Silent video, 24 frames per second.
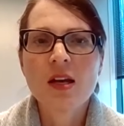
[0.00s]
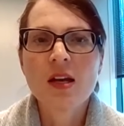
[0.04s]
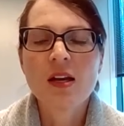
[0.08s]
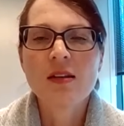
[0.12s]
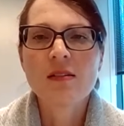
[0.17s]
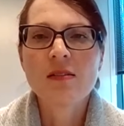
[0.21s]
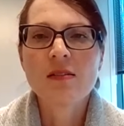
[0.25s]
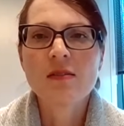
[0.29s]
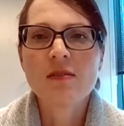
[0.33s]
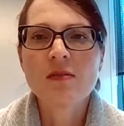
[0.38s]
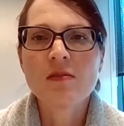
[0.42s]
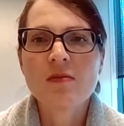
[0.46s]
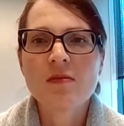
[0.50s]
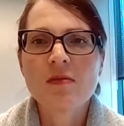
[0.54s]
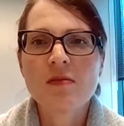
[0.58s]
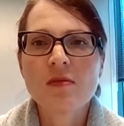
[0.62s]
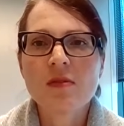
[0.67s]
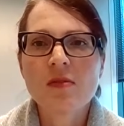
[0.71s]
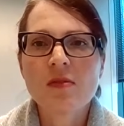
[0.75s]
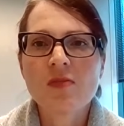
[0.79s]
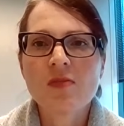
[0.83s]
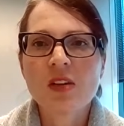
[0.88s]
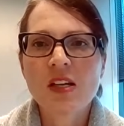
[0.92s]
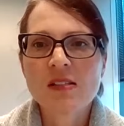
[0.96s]
and
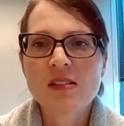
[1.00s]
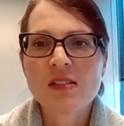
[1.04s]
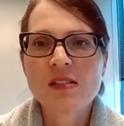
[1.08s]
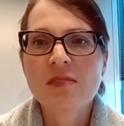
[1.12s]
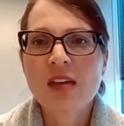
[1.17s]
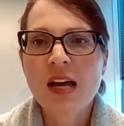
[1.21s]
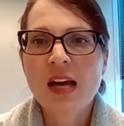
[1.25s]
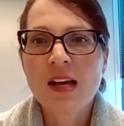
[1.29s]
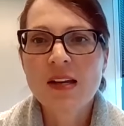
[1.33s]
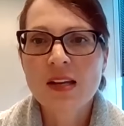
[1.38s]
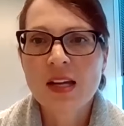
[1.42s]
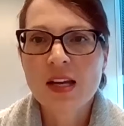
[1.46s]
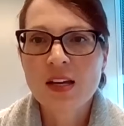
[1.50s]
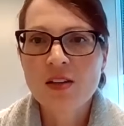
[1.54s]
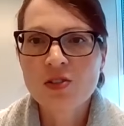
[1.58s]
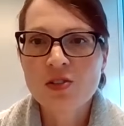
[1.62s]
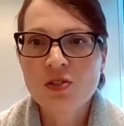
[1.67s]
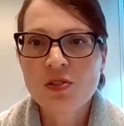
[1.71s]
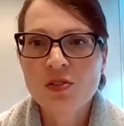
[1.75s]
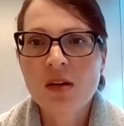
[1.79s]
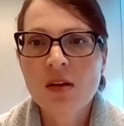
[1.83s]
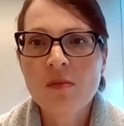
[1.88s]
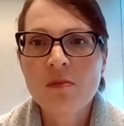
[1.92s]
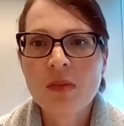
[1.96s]
things of that
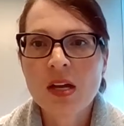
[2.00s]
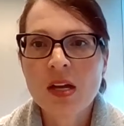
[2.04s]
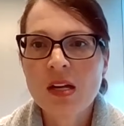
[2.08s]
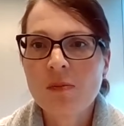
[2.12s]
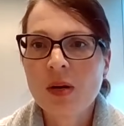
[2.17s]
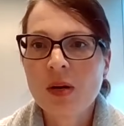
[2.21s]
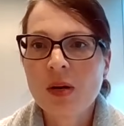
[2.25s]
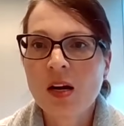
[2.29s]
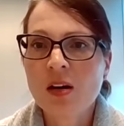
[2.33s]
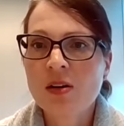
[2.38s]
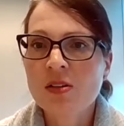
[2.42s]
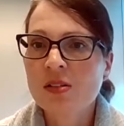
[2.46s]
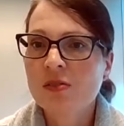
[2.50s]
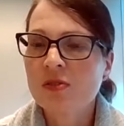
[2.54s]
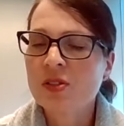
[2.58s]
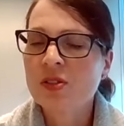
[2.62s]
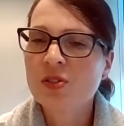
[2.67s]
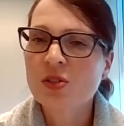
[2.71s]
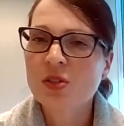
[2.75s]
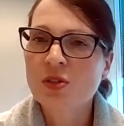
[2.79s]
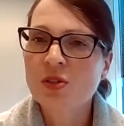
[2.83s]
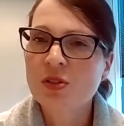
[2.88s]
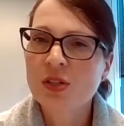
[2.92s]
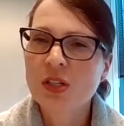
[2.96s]
nature that many powers of
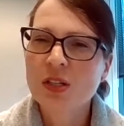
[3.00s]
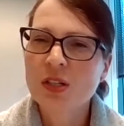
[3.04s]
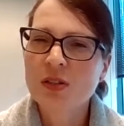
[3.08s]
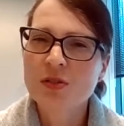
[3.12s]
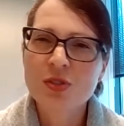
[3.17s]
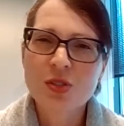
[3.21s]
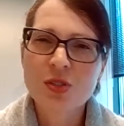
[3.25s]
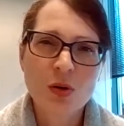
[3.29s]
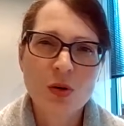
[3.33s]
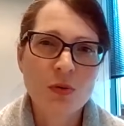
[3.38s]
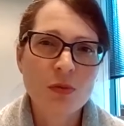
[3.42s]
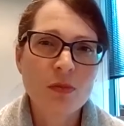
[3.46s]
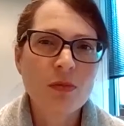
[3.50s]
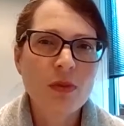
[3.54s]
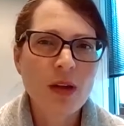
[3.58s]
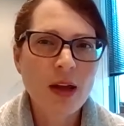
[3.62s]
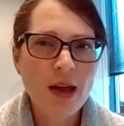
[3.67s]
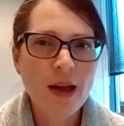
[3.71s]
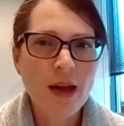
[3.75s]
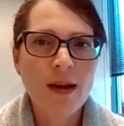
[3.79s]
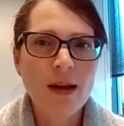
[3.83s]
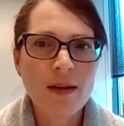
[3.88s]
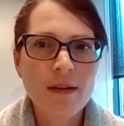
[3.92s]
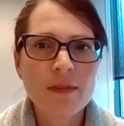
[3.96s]
attorney don't
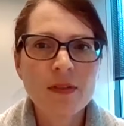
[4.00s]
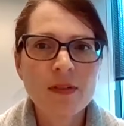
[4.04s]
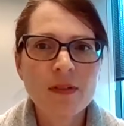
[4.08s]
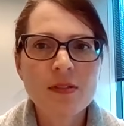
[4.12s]
have.